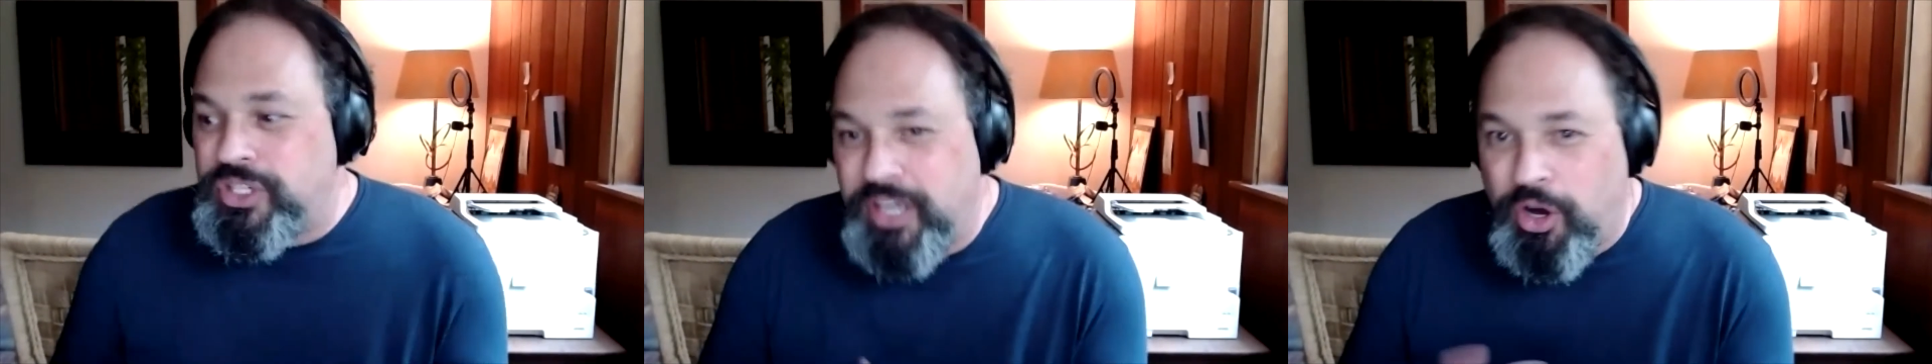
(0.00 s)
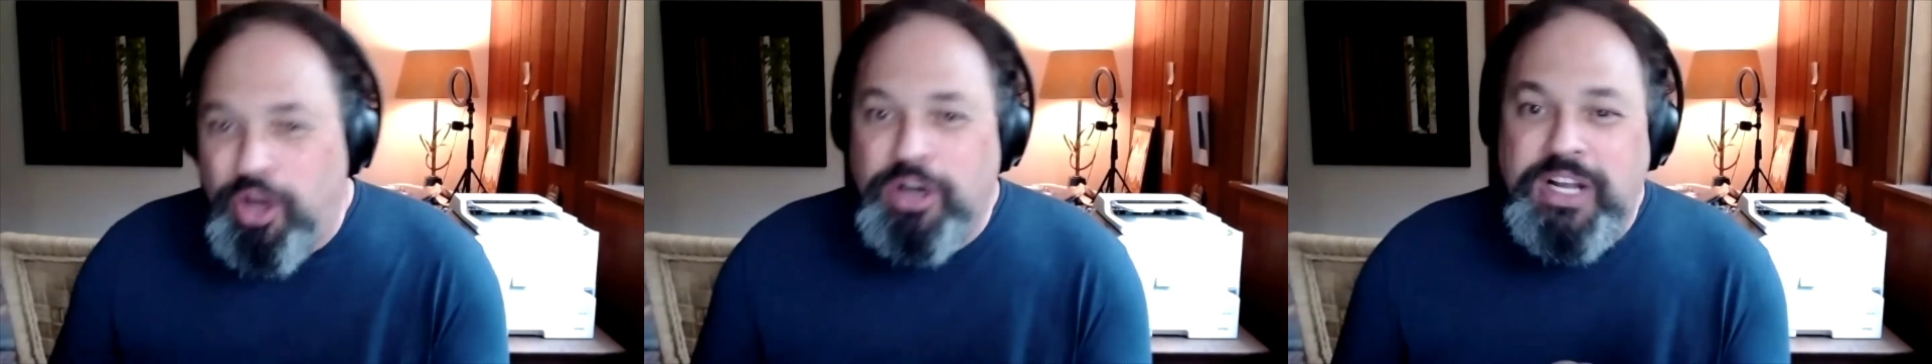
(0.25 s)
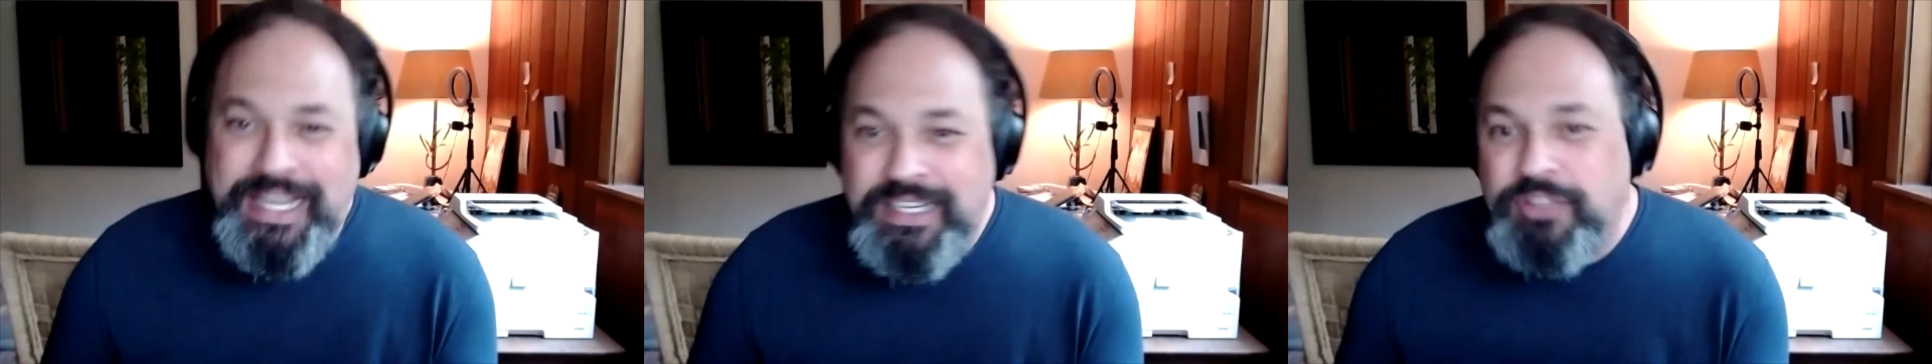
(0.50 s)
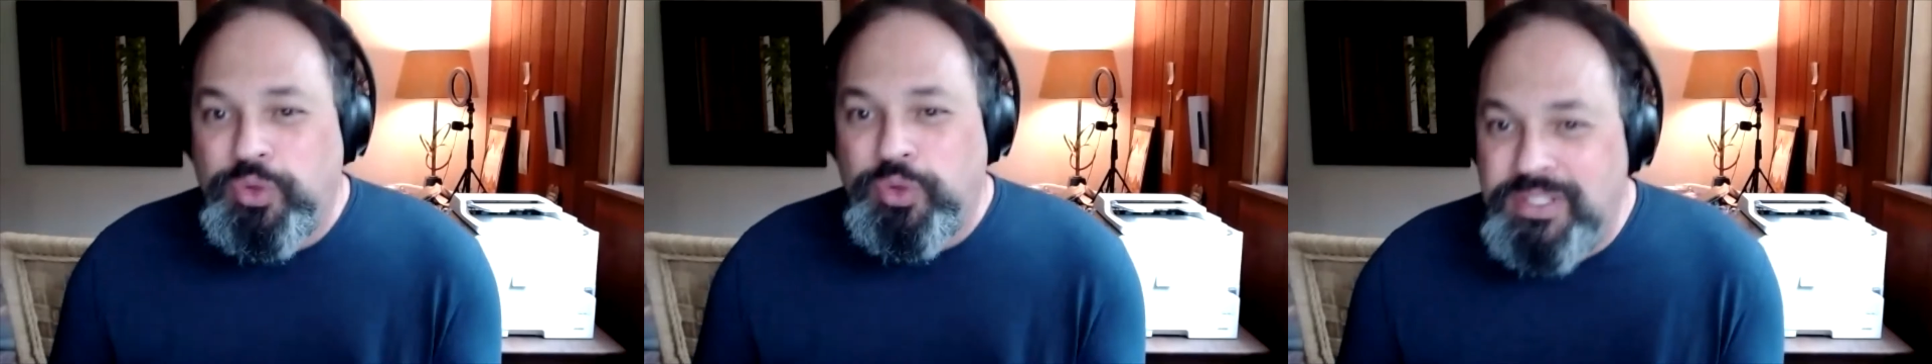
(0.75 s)
They all kind
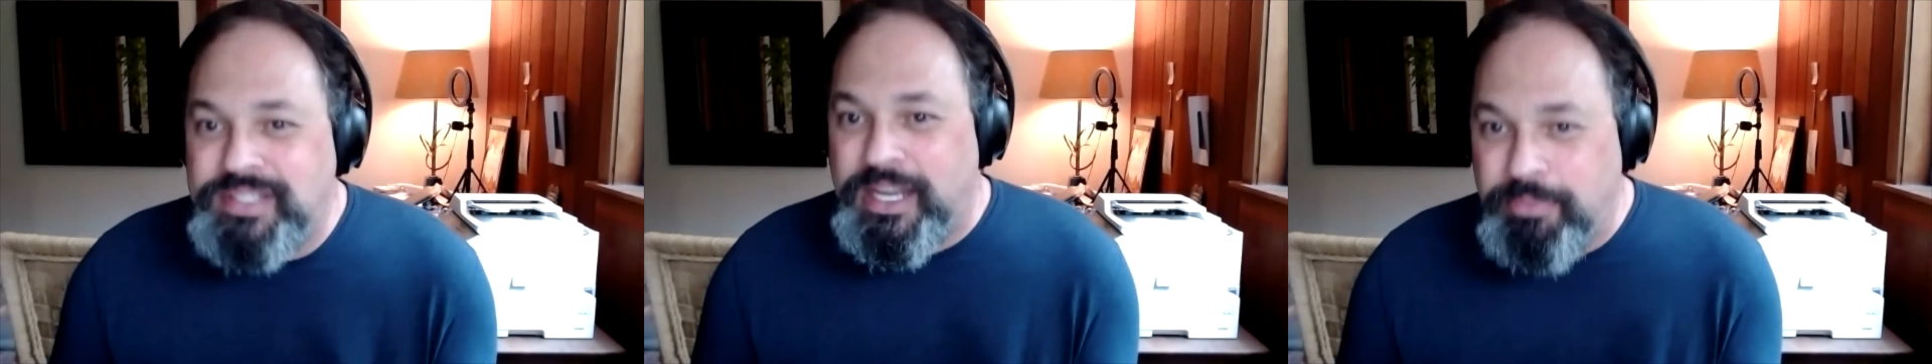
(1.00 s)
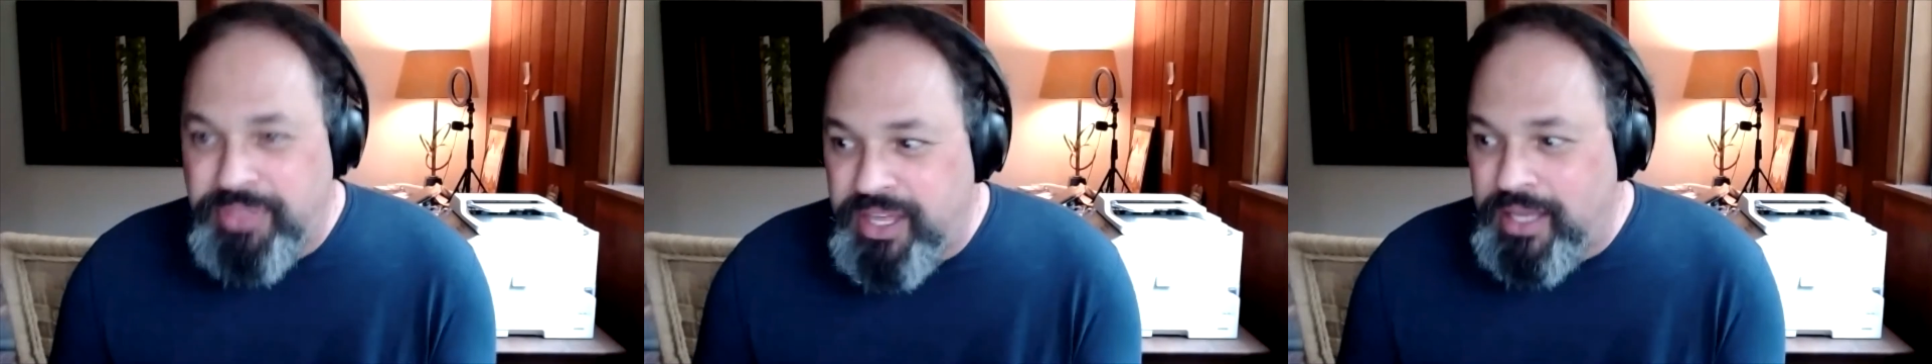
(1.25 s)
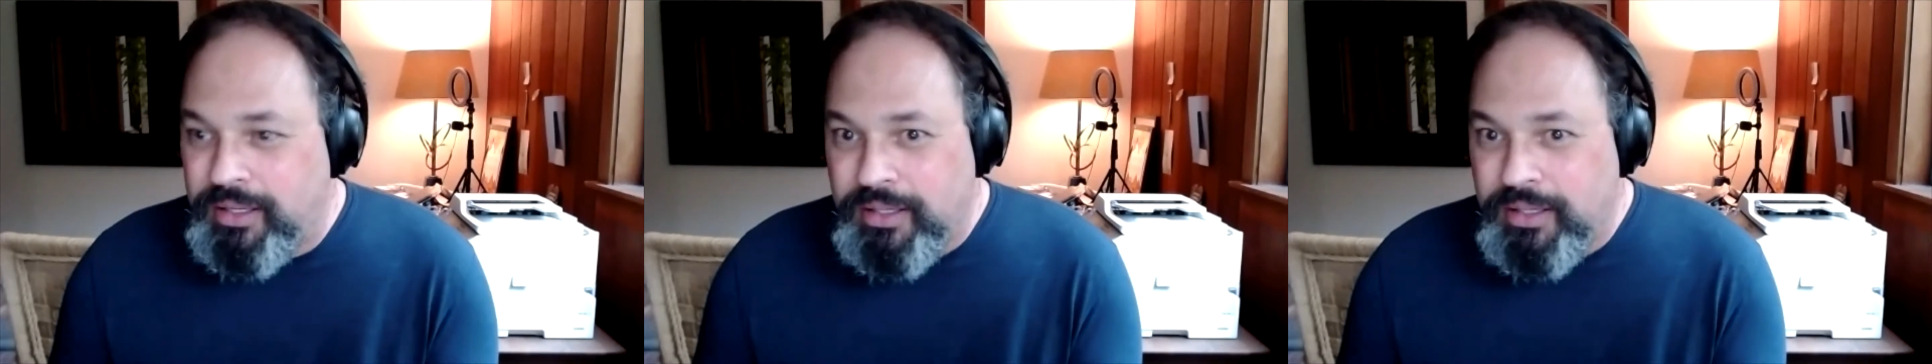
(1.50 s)
of do the same thing.